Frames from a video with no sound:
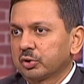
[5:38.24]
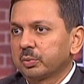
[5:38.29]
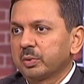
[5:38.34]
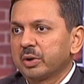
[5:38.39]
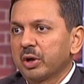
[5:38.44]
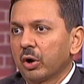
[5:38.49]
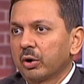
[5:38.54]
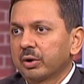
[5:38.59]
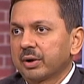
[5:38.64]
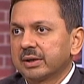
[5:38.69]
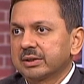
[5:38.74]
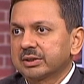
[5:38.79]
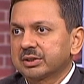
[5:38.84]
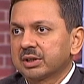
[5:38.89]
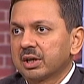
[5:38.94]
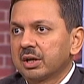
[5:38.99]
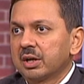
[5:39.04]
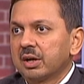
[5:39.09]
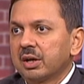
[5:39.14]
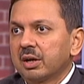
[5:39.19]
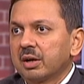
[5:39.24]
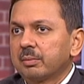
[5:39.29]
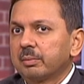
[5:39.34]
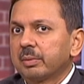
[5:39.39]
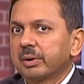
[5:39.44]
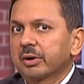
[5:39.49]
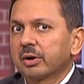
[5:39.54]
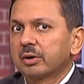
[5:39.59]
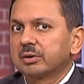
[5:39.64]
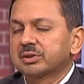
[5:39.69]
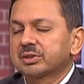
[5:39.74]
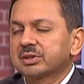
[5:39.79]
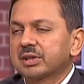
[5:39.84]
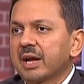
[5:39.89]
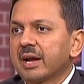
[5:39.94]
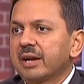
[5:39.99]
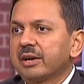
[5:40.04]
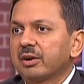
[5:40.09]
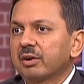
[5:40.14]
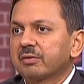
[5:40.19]
to be honest, because
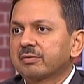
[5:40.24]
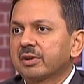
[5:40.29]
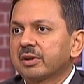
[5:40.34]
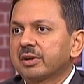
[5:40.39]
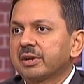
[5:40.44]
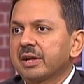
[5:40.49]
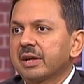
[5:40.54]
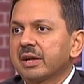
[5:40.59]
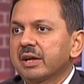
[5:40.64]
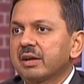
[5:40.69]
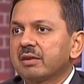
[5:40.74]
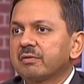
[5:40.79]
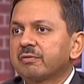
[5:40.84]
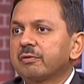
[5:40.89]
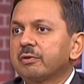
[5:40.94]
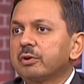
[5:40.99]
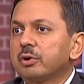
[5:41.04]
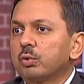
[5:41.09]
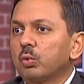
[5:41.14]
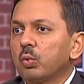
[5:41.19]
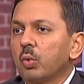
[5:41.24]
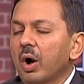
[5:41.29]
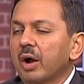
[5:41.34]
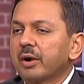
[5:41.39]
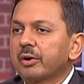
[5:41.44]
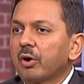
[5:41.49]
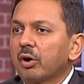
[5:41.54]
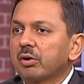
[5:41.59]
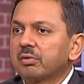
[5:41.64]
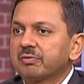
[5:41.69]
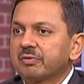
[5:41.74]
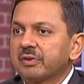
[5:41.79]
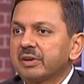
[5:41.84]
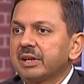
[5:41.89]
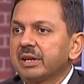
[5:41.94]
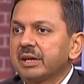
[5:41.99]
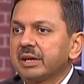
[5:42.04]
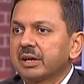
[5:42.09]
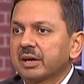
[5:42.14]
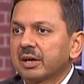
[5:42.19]
end of the day, if you are not mm -hmm.
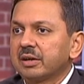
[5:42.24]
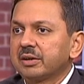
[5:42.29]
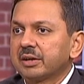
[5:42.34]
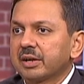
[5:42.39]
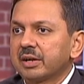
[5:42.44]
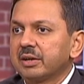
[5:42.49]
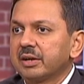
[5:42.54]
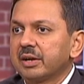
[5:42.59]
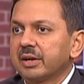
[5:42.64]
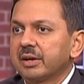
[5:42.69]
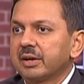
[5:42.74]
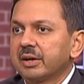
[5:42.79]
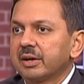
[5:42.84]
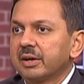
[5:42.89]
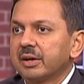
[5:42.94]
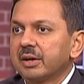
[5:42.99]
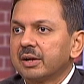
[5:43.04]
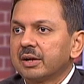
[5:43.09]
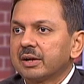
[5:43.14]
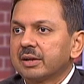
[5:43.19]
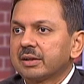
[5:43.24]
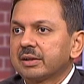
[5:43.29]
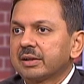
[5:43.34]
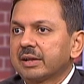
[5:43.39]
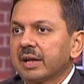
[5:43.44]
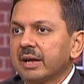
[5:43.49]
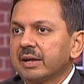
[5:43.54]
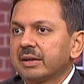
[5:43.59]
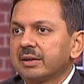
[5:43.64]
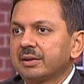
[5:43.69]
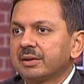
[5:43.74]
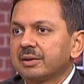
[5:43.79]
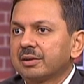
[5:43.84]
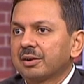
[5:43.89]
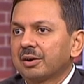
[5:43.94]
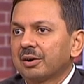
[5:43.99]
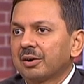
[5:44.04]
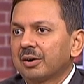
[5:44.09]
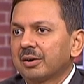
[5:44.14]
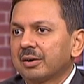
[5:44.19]
feeling contented, then
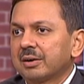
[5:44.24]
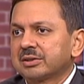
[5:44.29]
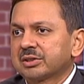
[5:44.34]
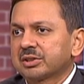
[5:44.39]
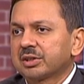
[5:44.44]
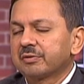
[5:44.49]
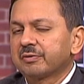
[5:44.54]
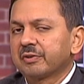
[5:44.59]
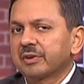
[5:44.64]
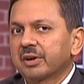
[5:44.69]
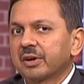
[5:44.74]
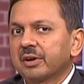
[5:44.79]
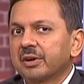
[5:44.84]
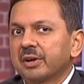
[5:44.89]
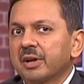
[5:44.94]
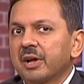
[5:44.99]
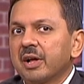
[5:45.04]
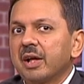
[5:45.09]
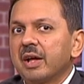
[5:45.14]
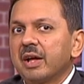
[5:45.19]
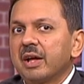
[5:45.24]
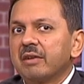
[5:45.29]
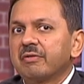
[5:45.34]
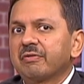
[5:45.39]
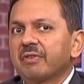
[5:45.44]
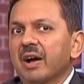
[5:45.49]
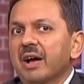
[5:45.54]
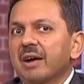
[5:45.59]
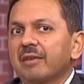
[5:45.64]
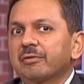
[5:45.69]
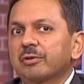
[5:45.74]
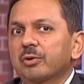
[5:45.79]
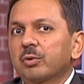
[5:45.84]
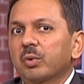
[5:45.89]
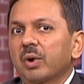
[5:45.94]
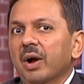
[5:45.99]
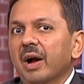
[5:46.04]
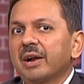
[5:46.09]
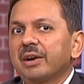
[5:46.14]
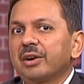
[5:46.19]
uh, it's difficult. If I have to
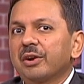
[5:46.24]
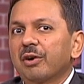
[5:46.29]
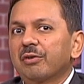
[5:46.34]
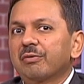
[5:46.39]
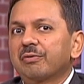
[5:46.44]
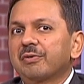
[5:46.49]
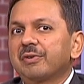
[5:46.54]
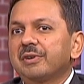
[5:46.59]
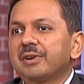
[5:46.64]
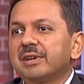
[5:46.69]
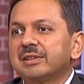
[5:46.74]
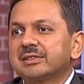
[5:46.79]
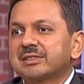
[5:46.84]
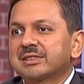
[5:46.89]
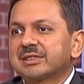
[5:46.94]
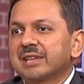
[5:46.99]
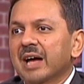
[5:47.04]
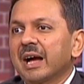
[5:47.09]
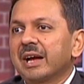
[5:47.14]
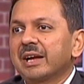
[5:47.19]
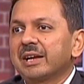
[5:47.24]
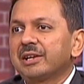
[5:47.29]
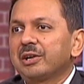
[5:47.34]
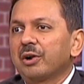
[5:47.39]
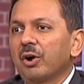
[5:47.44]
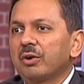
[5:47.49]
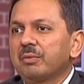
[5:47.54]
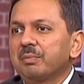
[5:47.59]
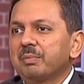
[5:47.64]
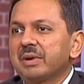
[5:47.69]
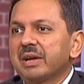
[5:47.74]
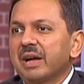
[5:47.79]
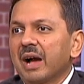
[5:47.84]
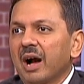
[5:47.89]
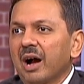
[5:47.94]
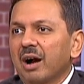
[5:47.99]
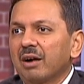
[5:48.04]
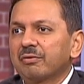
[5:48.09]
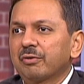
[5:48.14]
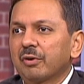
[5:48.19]
kind of decide on
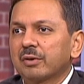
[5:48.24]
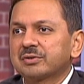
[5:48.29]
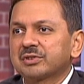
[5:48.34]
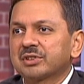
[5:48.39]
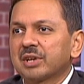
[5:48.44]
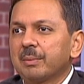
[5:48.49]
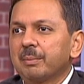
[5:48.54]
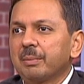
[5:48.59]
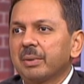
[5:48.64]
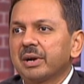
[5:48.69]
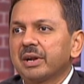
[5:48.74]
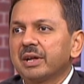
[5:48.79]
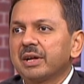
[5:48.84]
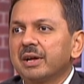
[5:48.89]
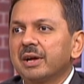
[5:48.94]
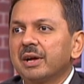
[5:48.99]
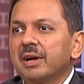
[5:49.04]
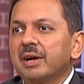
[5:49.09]
behalf of somebody,